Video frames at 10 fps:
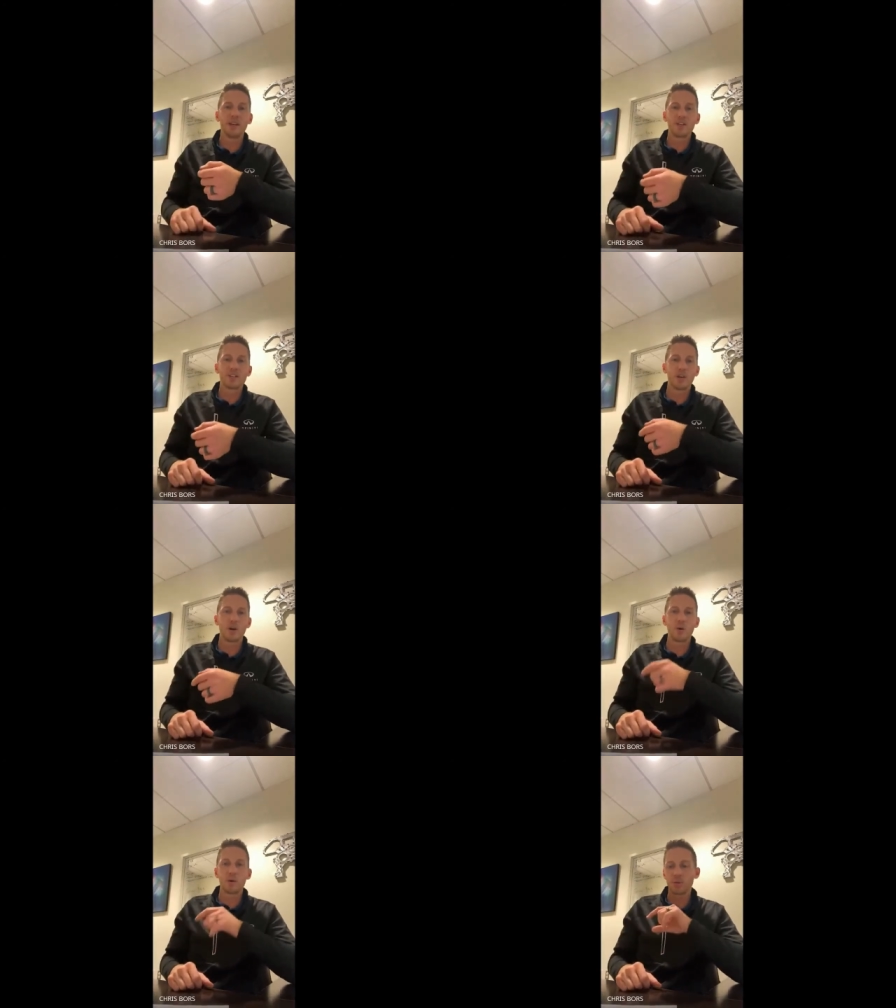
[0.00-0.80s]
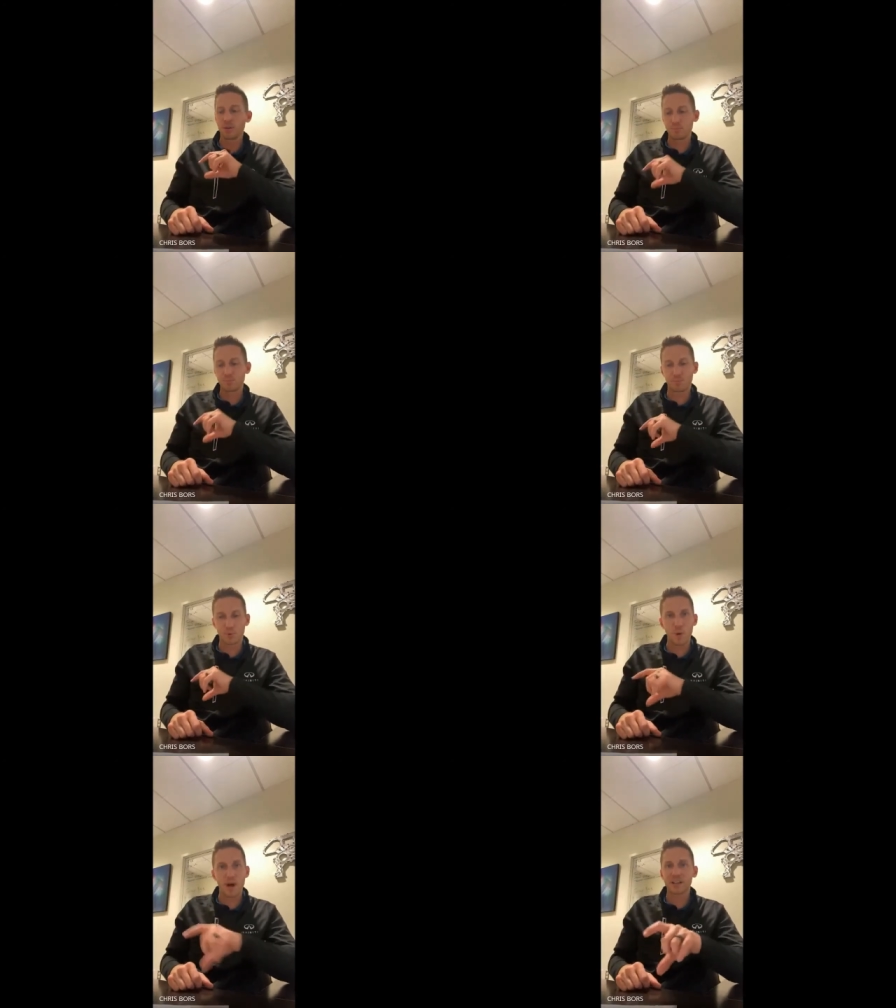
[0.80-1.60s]
So
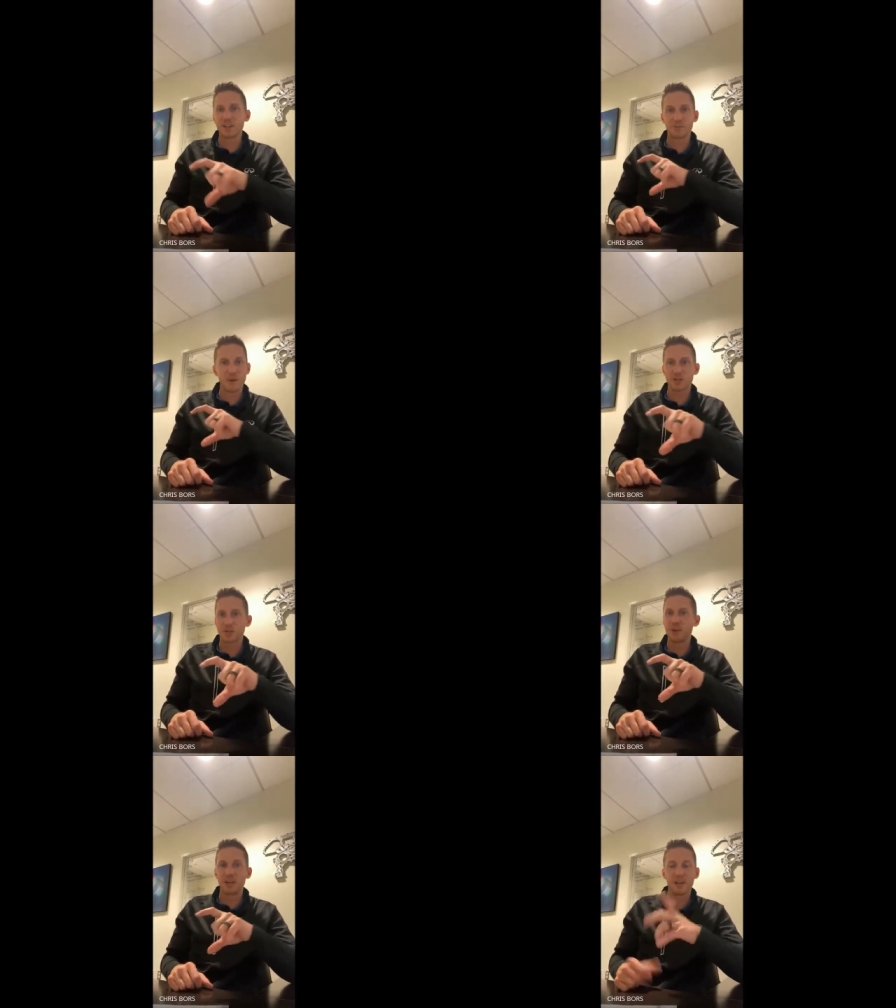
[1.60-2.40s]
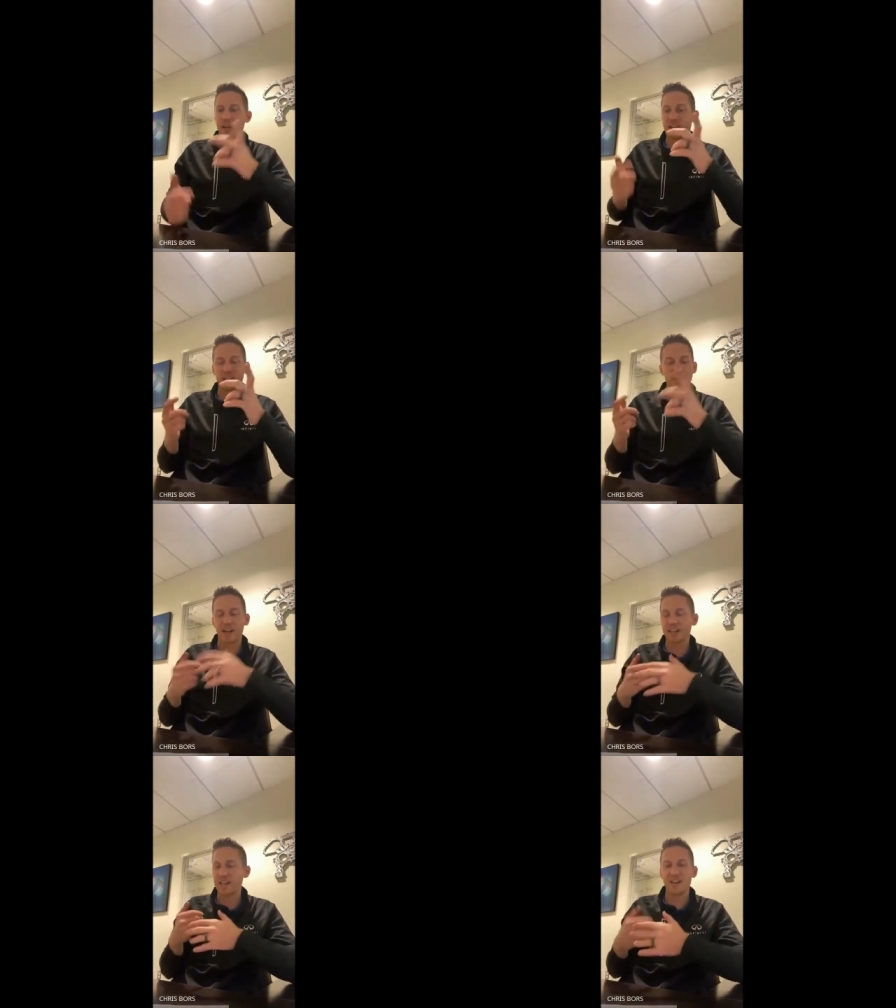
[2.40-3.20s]
proactive measurement, I
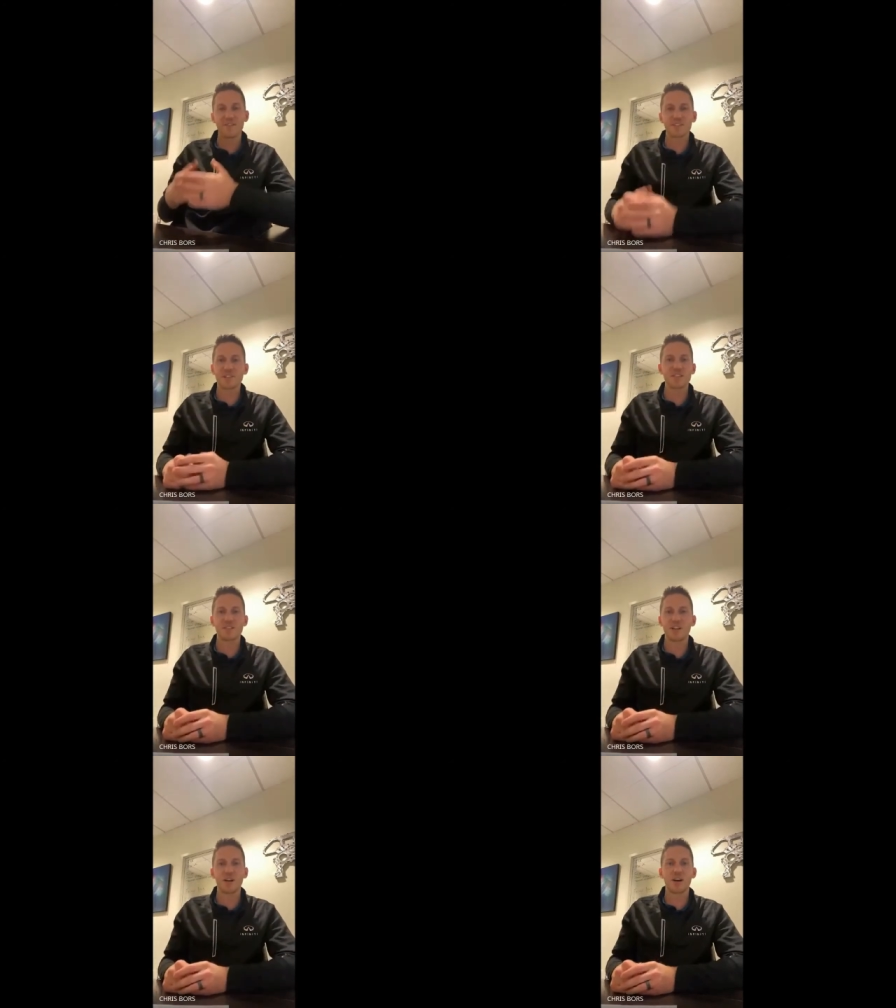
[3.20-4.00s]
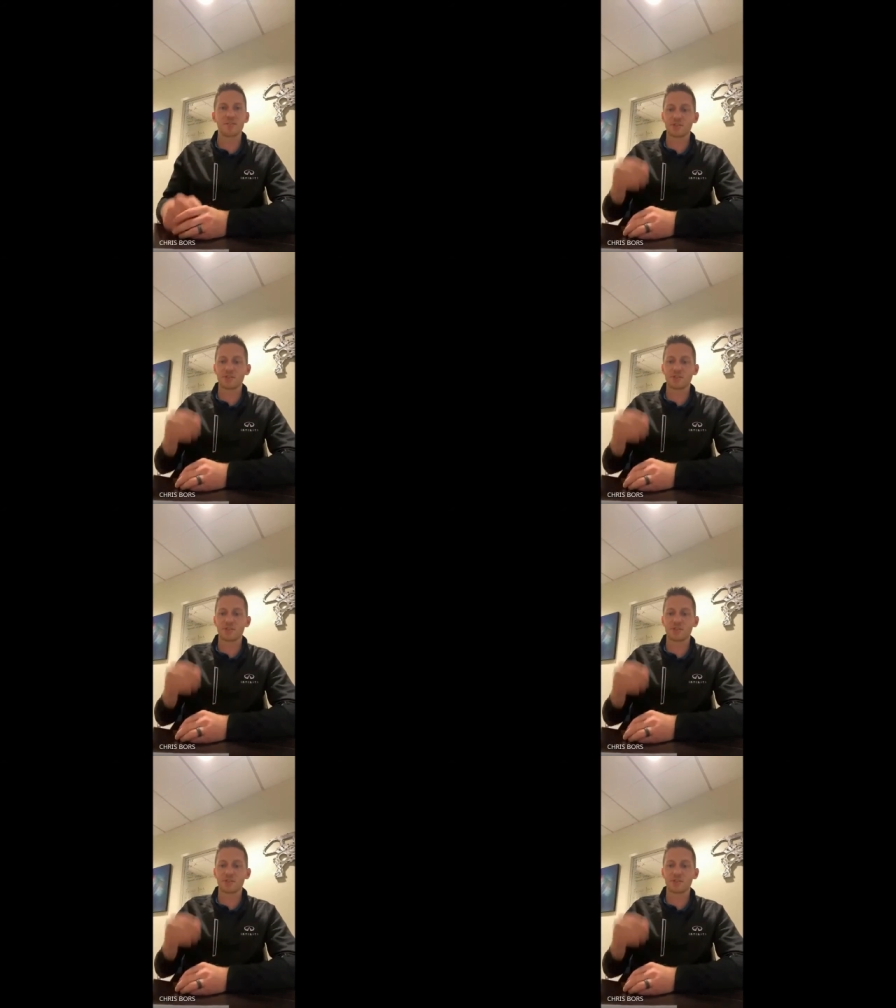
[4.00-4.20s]
can't emphasize it enough.